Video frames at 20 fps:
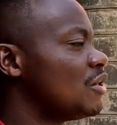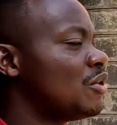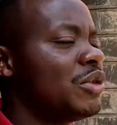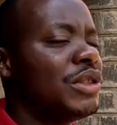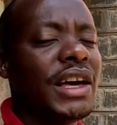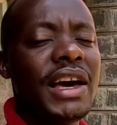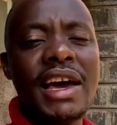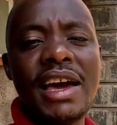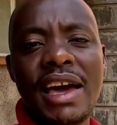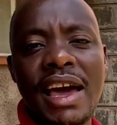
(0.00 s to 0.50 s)

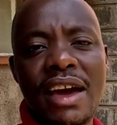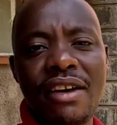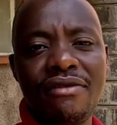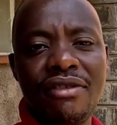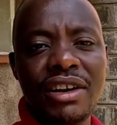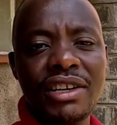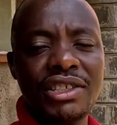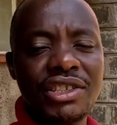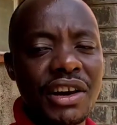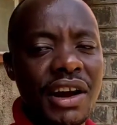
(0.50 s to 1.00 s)
Do they
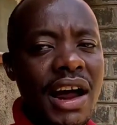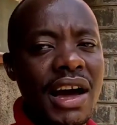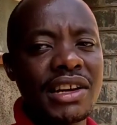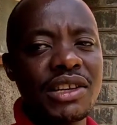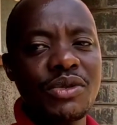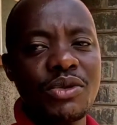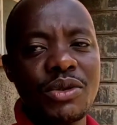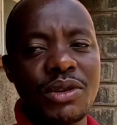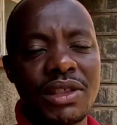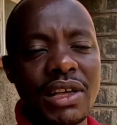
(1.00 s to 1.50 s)
ever
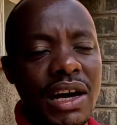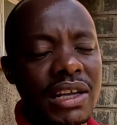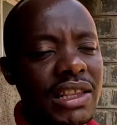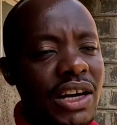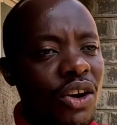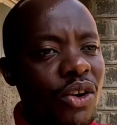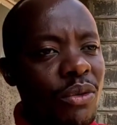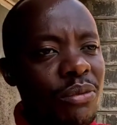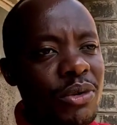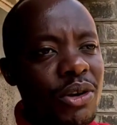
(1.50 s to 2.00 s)
interact with
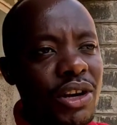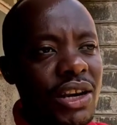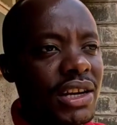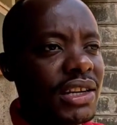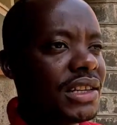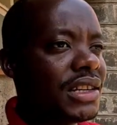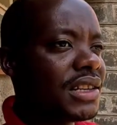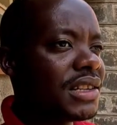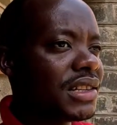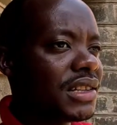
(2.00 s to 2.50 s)
other
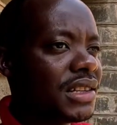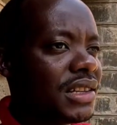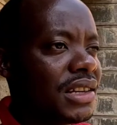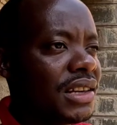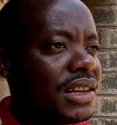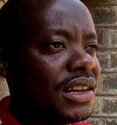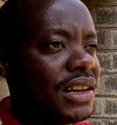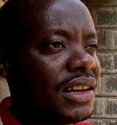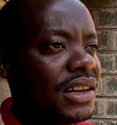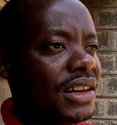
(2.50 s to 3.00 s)
communities?
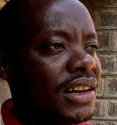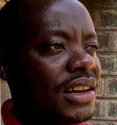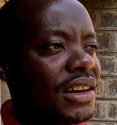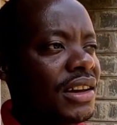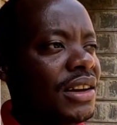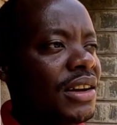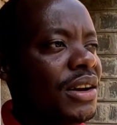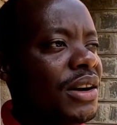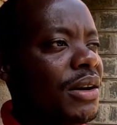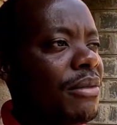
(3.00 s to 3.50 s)

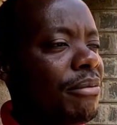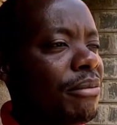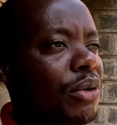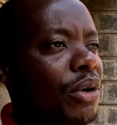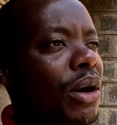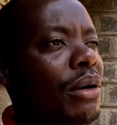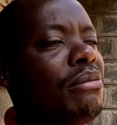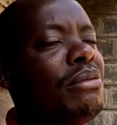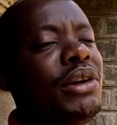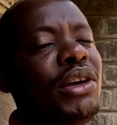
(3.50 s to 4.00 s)

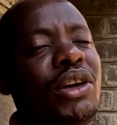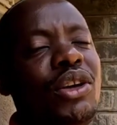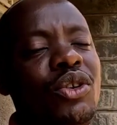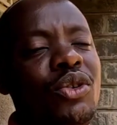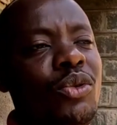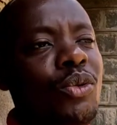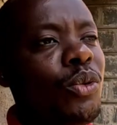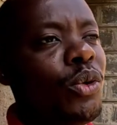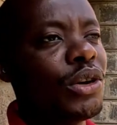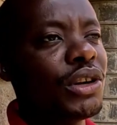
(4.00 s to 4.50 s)
Probably
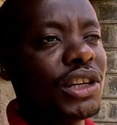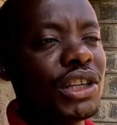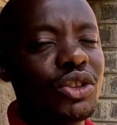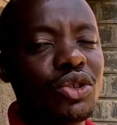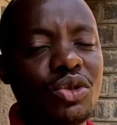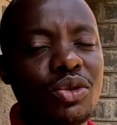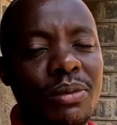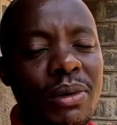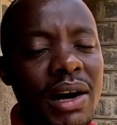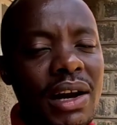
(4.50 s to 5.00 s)
you
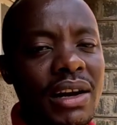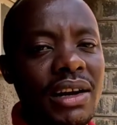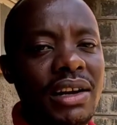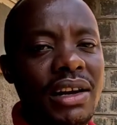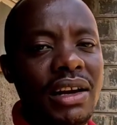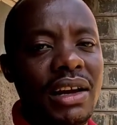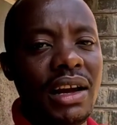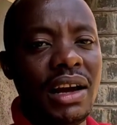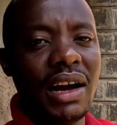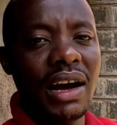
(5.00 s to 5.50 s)
wanted to
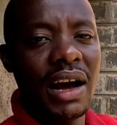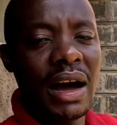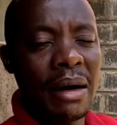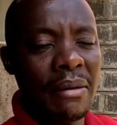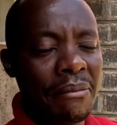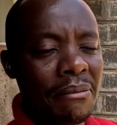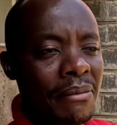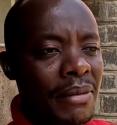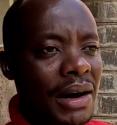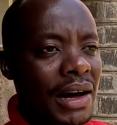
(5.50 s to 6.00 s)
marry
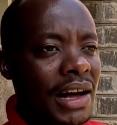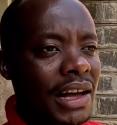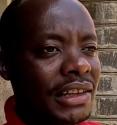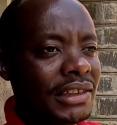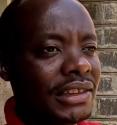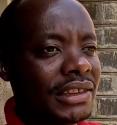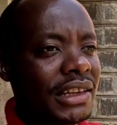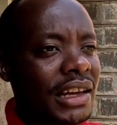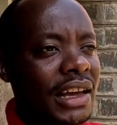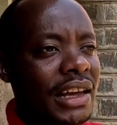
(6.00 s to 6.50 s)
a
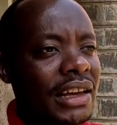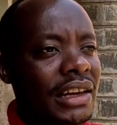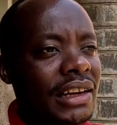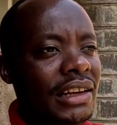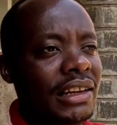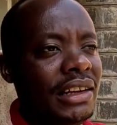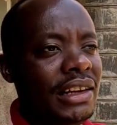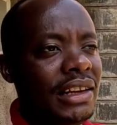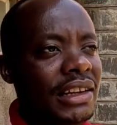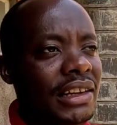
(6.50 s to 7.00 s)
Maasai
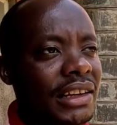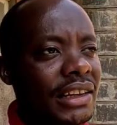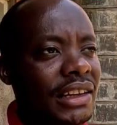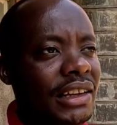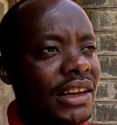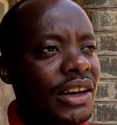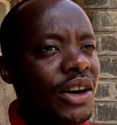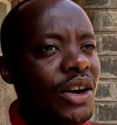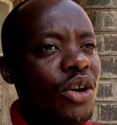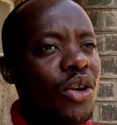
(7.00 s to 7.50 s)
lady.